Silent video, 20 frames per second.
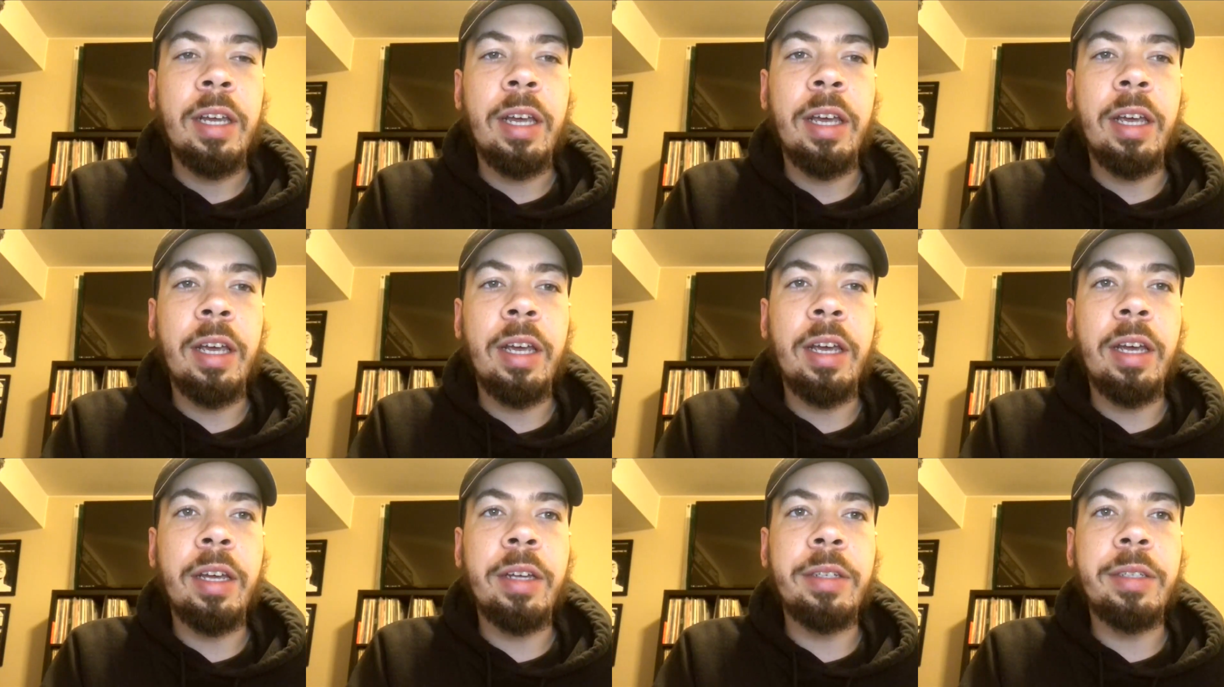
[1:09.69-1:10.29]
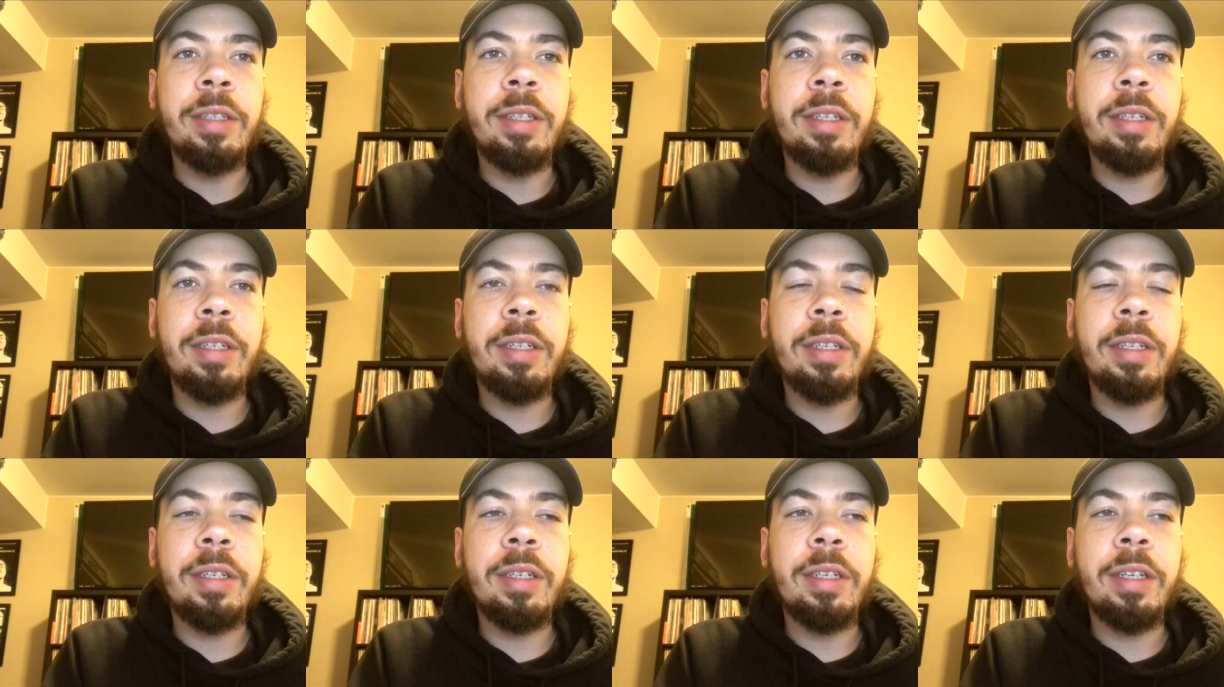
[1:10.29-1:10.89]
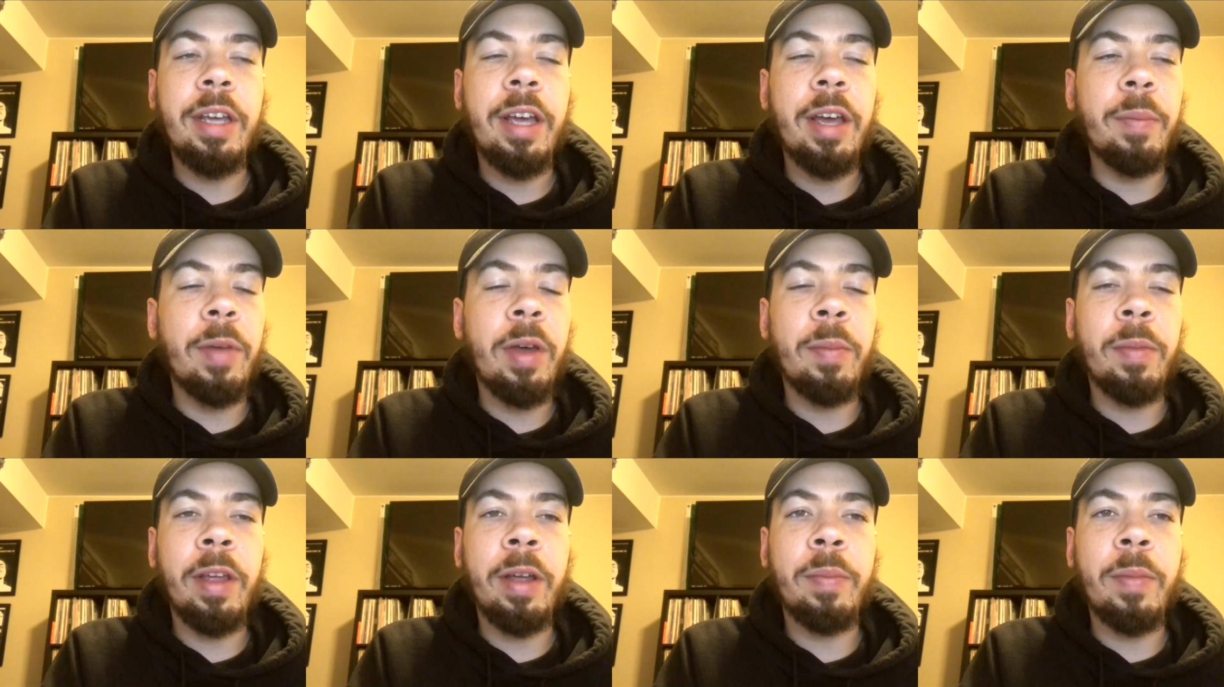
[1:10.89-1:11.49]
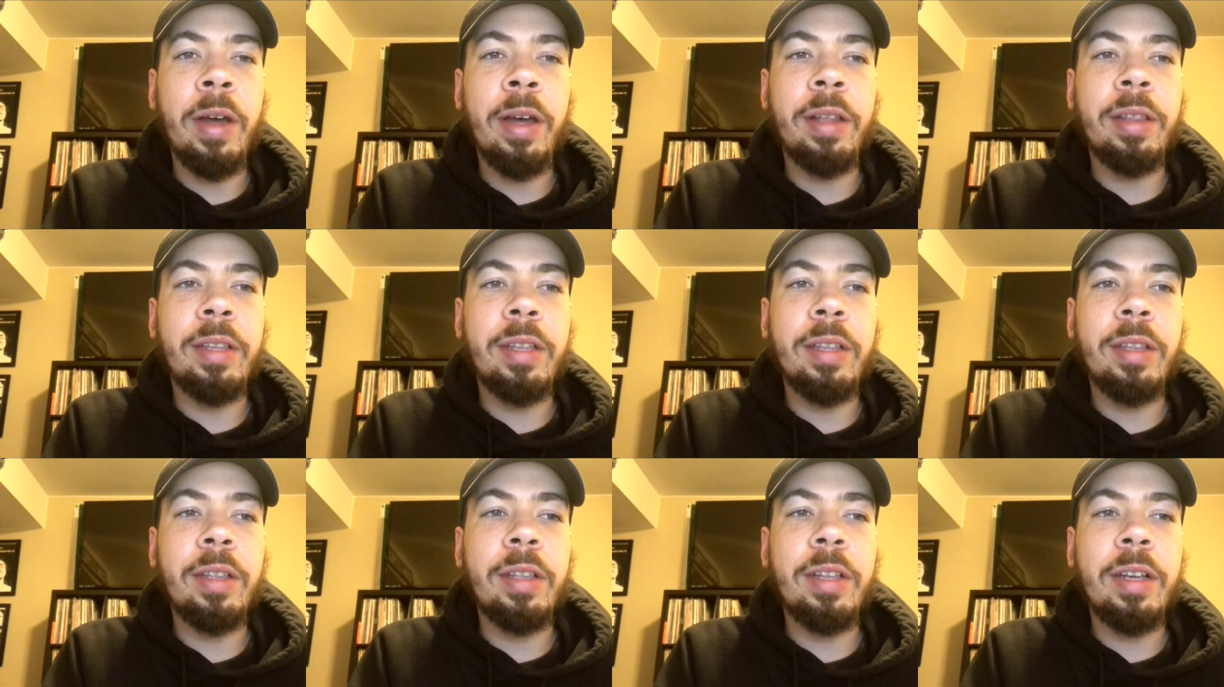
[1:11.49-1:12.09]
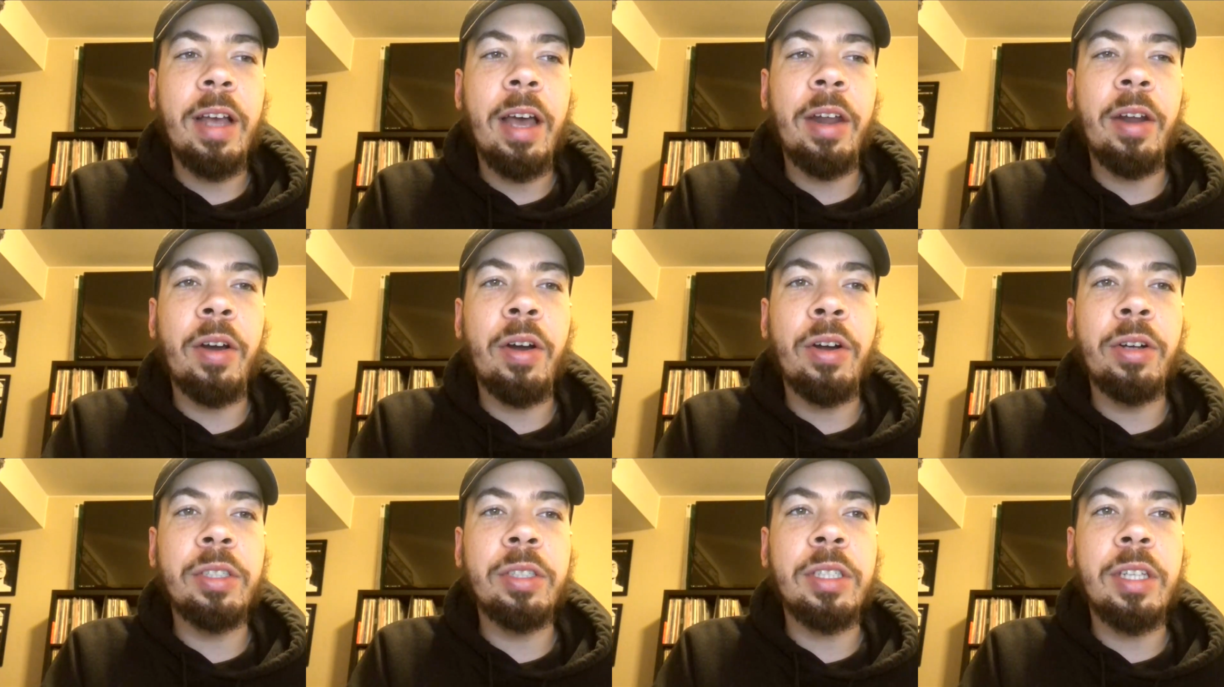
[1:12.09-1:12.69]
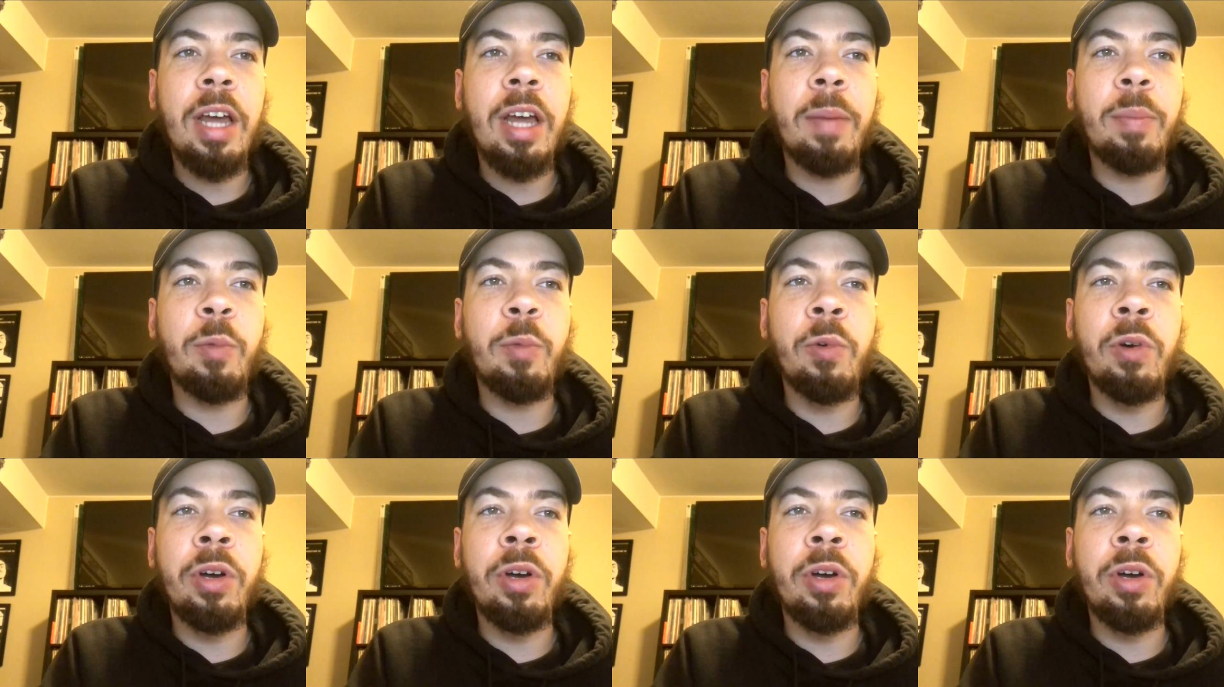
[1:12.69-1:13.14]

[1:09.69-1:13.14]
And yeah, man, like my kind of heart stopped.